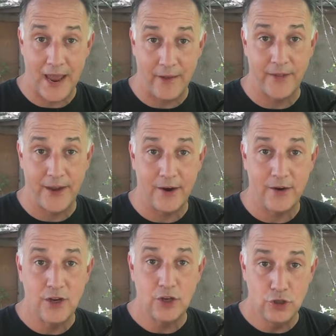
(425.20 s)
out
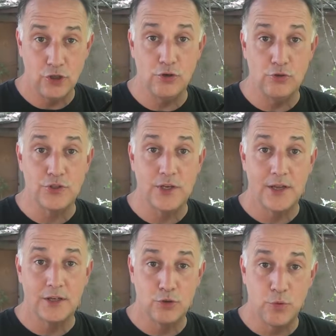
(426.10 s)
there use
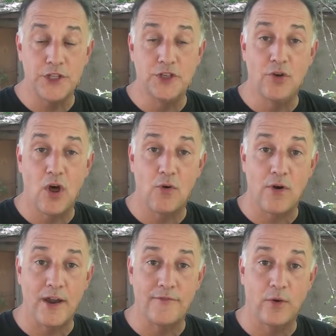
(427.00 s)
.22 long
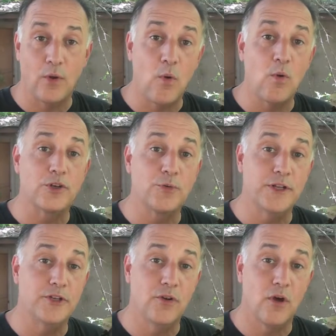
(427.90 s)
rifle or
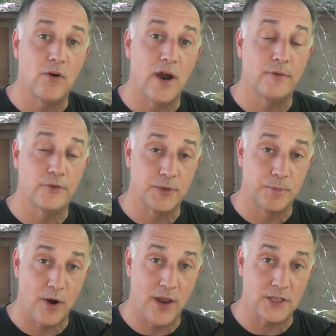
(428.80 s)
.22 long rifle
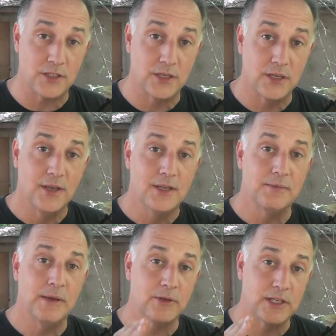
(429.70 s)
suppressed
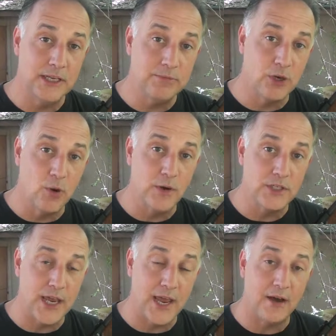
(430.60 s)
to be able to keep the
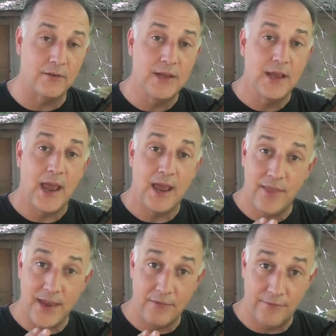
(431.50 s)
noise down,
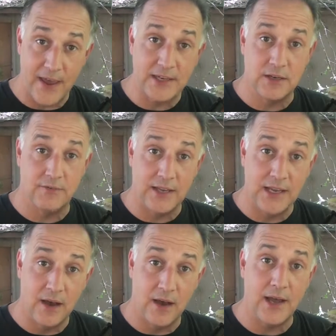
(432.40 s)
and they
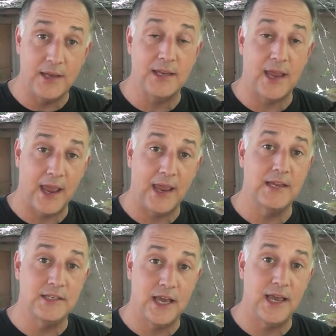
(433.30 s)
effectively hunt
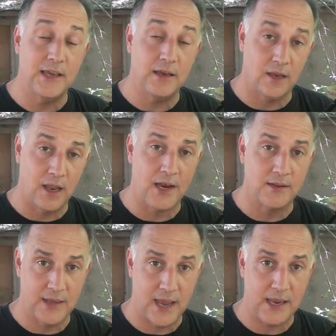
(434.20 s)
and take a lot
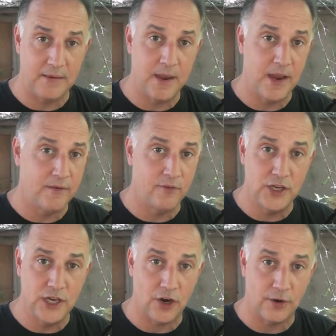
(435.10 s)
of game every
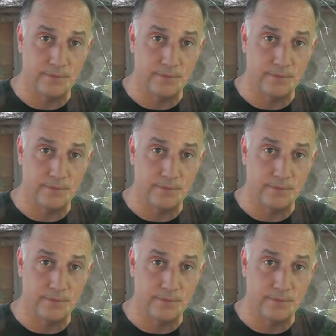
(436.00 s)
year.